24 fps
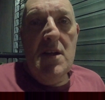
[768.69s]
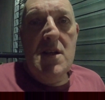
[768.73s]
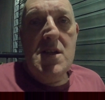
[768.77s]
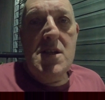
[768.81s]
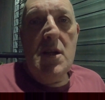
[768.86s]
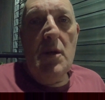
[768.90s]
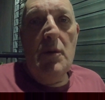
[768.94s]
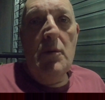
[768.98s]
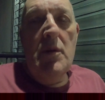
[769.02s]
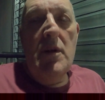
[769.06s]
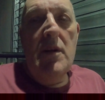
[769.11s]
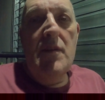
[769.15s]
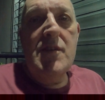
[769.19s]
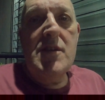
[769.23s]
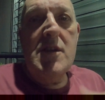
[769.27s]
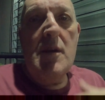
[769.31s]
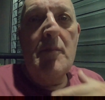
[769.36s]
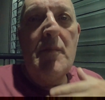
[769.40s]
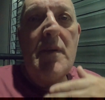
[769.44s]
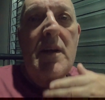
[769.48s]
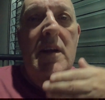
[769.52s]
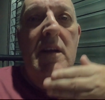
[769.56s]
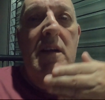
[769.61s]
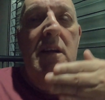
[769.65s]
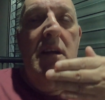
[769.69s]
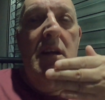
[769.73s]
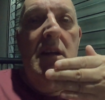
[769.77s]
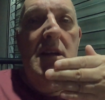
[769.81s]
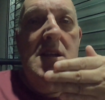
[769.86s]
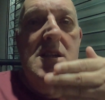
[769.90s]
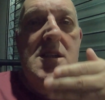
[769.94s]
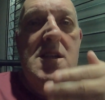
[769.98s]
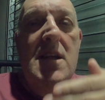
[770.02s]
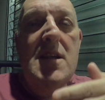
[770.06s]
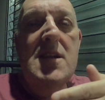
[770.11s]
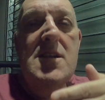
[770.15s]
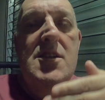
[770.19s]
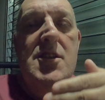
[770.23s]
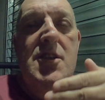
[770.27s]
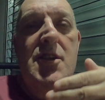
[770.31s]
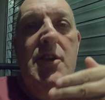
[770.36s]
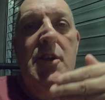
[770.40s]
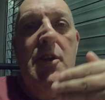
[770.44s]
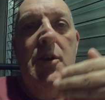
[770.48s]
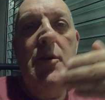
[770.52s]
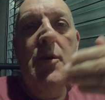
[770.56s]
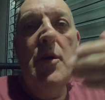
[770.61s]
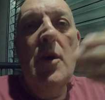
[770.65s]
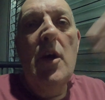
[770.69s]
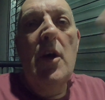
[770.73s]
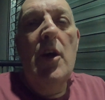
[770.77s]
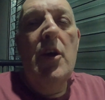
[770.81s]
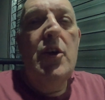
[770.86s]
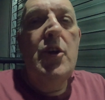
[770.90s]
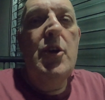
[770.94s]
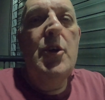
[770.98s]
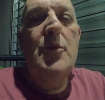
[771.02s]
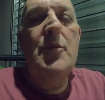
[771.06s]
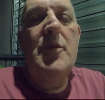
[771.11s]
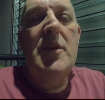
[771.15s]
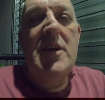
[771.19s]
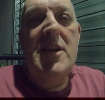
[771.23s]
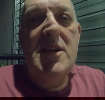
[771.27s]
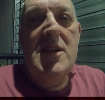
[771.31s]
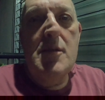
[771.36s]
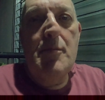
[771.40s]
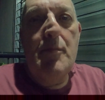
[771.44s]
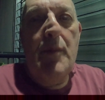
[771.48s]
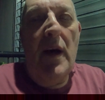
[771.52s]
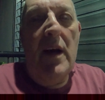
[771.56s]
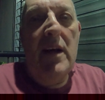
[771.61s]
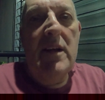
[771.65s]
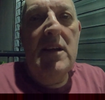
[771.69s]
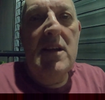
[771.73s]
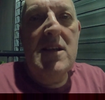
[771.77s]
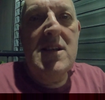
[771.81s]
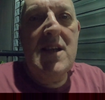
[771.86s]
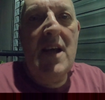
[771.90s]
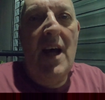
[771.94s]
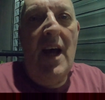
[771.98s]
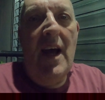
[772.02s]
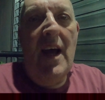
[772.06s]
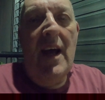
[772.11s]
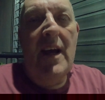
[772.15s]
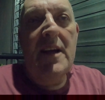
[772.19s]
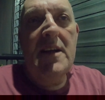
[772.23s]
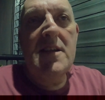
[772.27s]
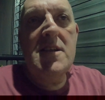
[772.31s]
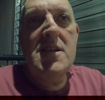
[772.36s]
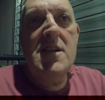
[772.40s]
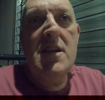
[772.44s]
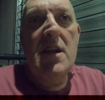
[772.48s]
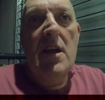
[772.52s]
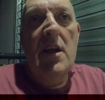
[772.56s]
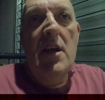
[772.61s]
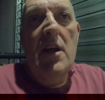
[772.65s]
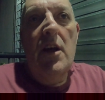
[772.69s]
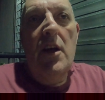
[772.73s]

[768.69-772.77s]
So if somebody says to you, you need to pay the tax,